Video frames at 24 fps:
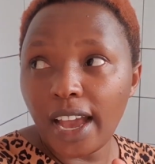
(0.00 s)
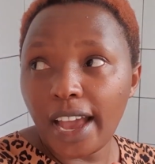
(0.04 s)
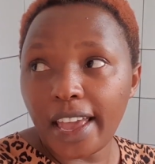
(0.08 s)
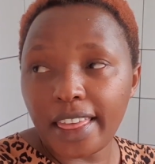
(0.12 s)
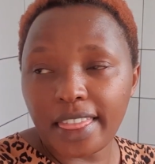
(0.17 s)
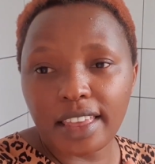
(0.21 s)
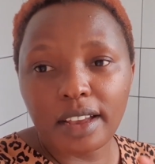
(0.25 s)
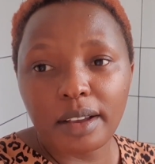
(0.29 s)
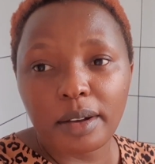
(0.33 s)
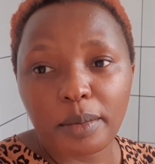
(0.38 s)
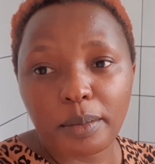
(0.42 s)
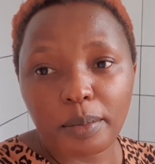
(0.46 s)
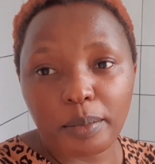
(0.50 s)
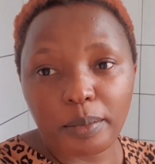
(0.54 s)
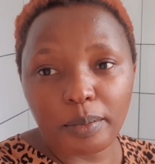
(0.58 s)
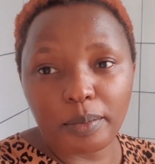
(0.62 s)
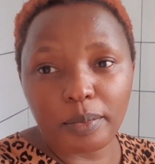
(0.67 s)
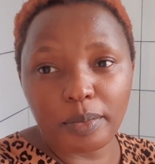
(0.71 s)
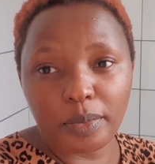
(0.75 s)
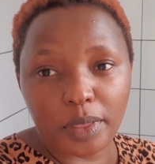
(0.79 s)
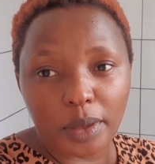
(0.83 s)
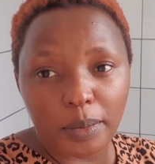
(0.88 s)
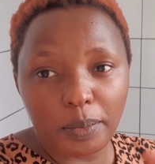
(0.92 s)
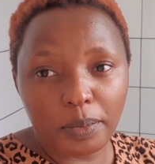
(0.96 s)
I think
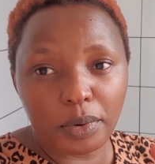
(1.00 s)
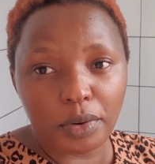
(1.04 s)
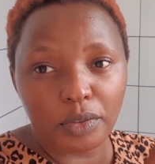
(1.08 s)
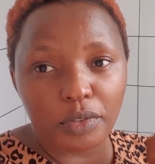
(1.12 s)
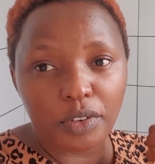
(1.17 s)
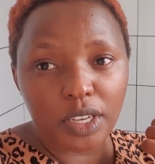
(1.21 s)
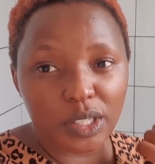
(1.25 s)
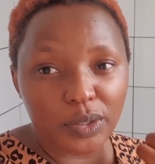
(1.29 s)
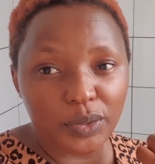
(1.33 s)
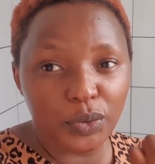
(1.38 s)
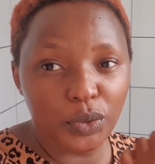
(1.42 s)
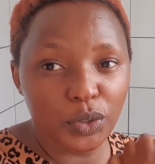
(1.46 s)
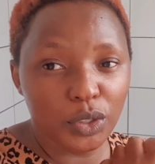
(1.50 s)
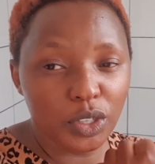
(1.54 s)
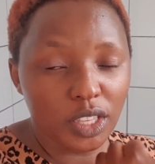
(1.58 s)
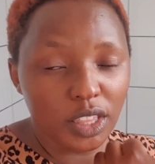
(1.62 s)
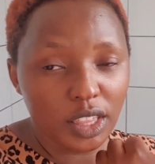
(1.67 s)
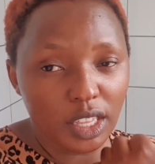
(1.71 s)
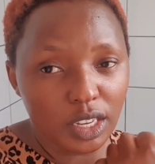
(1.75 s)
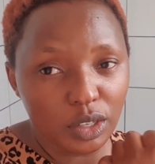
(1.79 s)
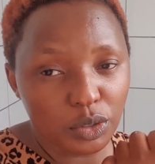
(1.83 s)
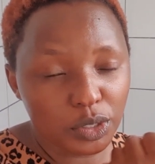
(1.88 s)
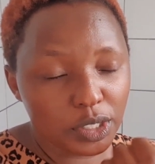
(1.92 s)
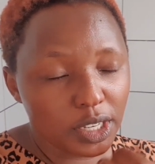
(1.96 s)
the previous Fundi
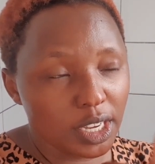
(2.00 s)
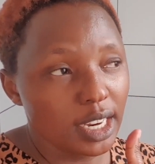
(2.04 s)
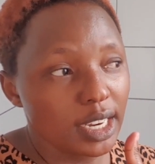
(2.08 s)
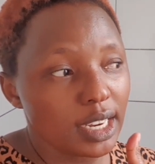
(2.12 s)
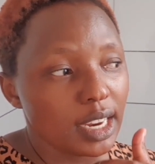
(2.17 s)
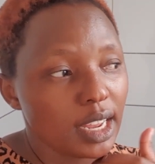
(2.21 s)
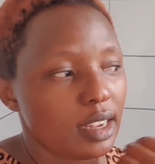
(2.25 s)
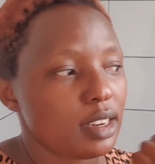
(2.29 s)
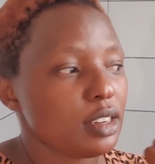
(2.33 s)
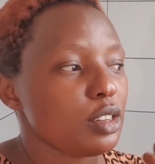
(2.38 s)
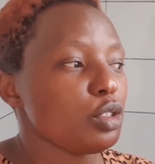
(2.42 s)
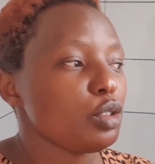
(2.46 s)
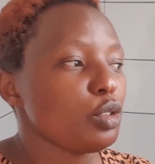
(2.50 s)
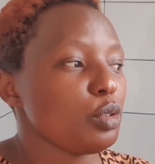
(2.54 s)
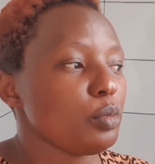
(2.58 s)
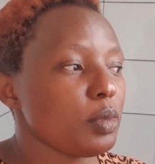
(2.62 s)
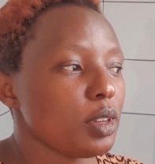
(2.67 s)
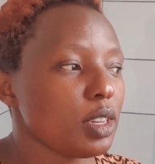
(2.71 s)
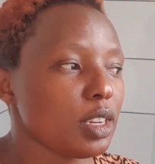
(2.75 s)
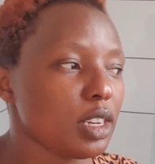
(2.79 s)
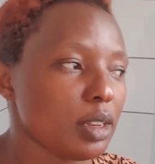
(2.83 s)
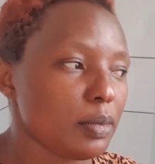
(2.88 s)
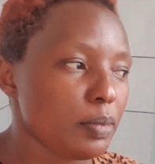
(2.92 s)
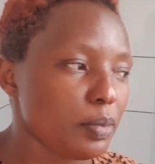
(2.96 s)
that we had so
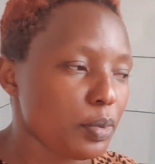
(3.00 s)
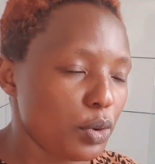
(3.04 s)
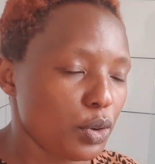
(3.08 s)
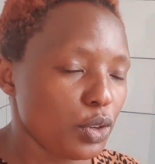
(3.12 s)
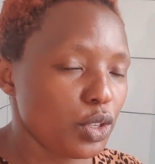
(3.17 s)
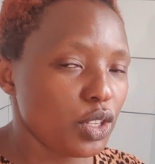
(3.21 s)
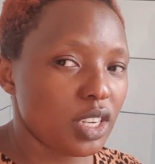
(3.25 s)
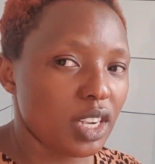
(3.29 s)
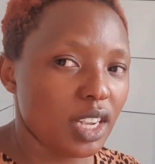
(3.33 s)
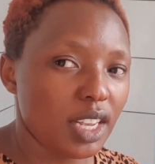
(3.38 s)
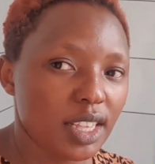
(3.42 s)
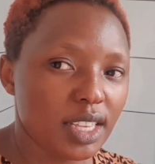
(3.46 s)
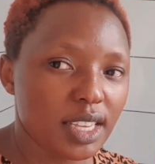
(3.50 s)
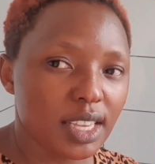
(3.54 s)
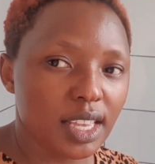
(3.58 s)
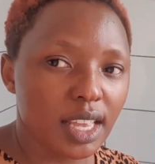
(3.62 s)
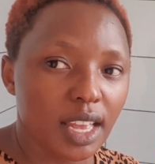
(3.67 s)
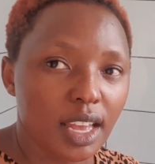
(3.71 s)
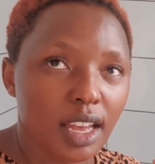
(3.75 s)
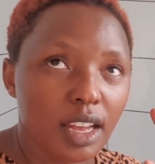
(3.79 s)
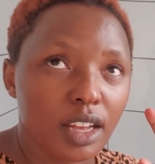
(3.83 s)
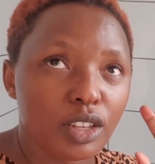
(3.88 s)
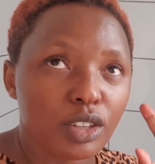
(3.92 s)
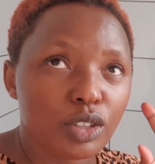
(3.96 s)
many projects,
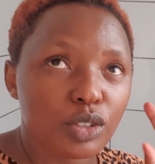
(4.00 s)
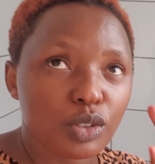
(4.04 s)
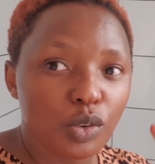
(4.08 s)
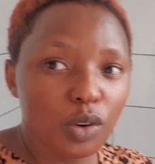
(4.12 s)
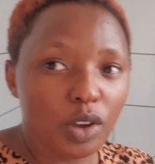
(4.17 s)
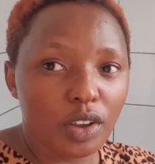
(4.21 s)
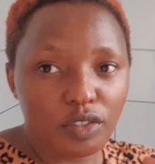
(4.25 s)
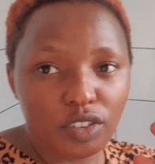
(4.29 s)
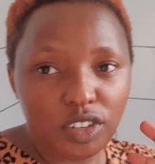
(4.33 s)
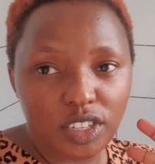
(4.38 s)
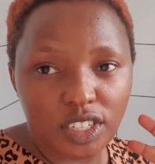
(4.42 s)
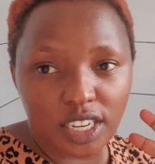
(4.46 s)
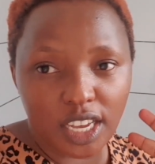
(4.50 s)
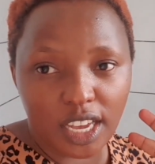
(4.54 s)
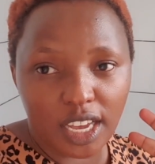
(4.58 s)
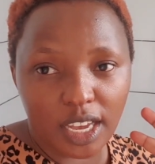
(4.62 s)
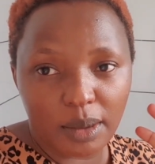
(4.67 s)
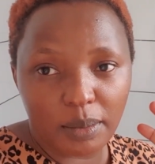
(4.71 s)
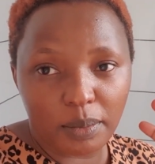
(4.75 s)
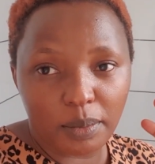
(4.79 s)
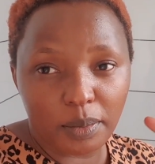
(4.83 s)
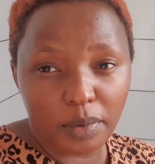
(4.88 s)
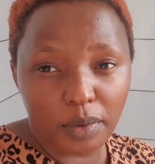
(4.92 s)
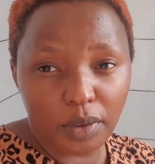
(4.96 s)
so every
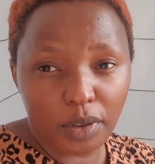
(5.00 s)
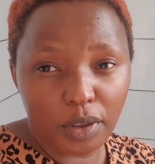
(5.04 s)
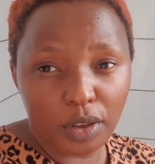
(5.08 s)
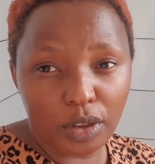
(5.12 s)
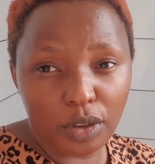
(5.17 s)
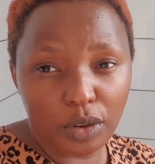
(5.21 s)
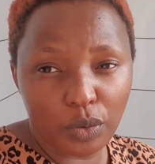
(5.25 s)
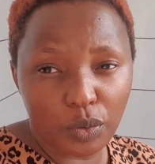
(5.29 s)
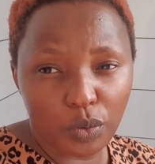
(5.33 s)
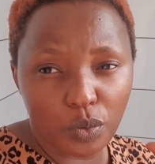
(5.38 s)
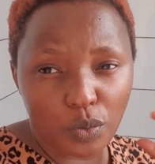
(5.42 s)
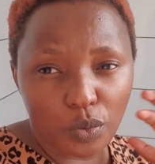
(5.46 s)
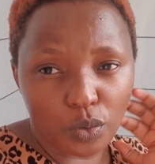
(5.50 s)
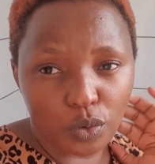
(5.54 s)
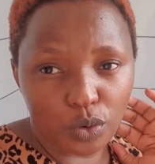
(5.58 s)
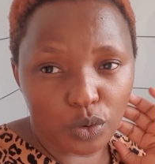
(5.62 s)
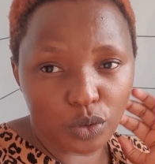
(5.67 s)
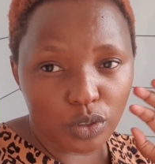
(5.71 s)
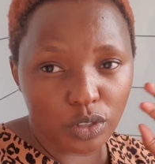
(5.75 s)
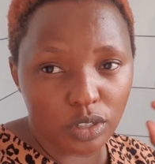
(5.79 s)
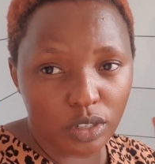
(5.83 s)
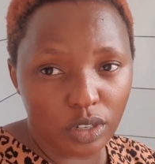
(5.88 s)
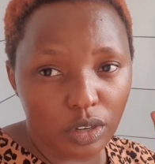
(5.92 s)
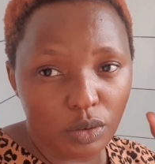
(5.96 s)
time he
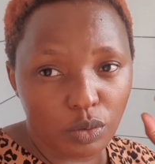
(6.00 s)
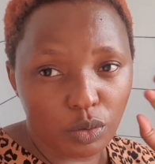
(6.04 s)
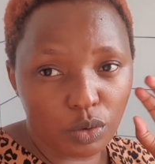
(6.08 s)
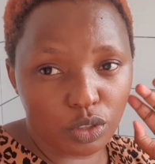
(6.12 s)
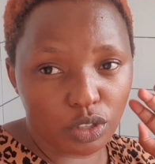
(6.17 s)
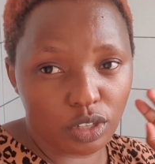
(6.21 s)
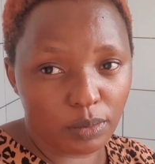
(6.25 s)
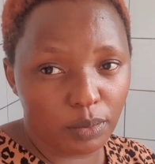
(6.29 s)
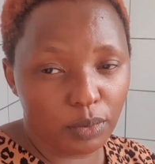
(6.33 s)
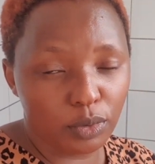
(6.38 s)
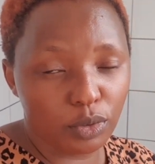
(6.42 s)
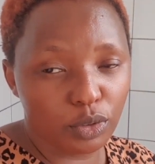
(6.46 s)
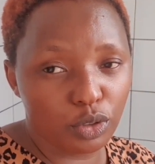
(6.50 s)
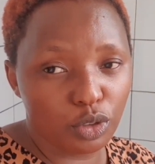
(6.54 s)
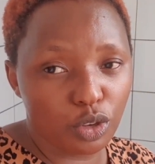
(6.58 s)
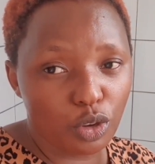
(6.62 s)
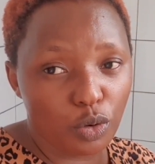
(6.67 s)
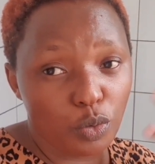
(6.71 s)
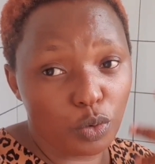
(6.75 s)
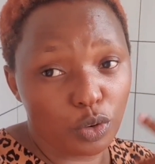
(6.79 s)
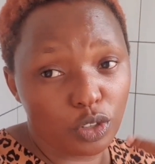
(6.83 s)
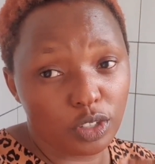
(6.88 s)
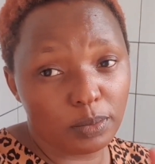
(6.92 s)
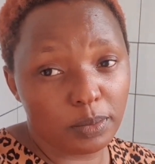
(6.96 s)

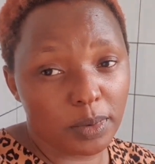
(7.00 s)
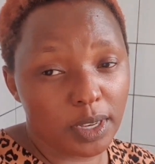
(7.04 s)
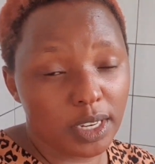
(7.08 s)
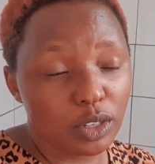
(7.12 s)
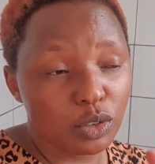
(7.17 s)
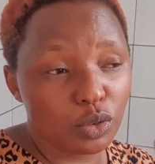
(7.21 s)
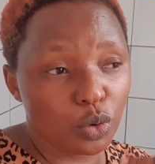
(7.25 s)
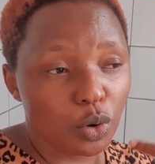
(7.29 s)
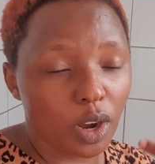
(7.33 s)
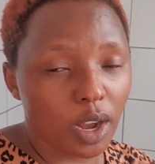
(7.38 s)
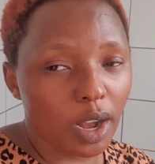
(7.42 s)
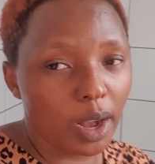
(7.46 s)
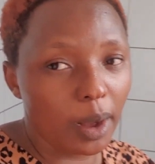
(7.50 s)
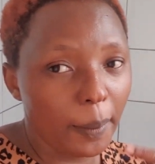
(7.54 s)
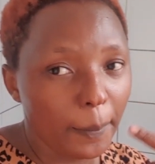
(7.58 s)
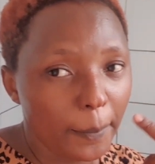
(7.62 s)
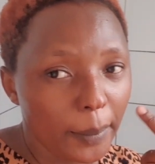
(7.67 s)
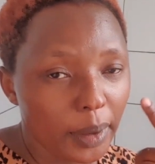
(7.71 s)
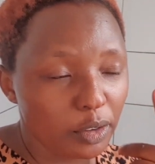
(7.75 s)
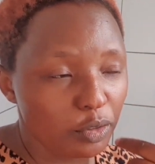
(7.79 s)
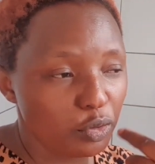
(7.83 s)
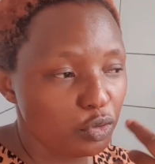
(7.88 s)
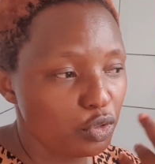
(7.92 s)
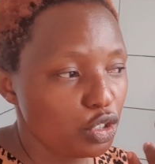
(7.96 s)
was meant to come
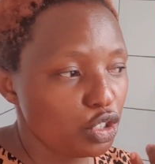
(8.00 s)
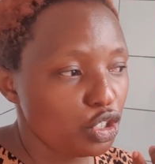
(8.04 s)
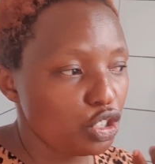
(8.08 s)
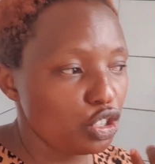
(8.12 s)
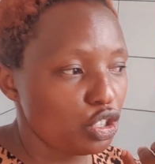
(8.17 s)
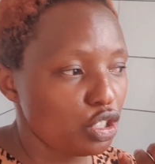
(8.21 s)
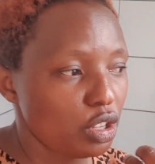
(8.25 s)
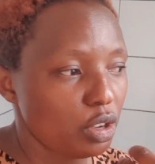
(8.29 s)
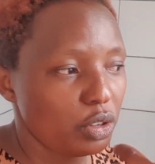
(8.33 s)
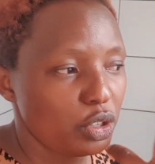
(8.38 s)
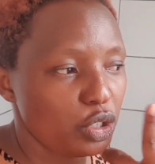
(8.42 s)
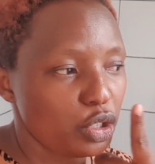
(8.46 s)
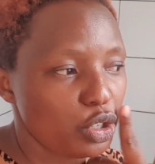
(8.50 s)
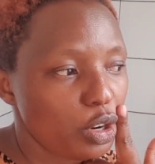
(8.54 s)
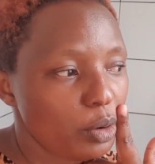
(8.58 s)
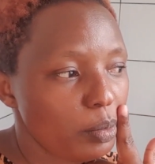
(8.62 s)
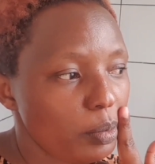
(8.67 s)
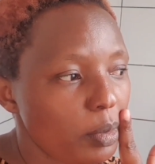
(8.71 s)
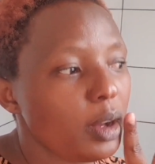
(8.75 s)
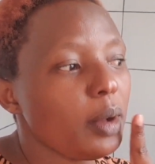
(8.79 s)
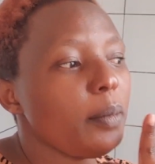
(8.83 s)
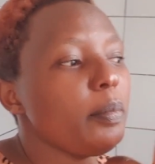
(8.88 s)
and finish the job,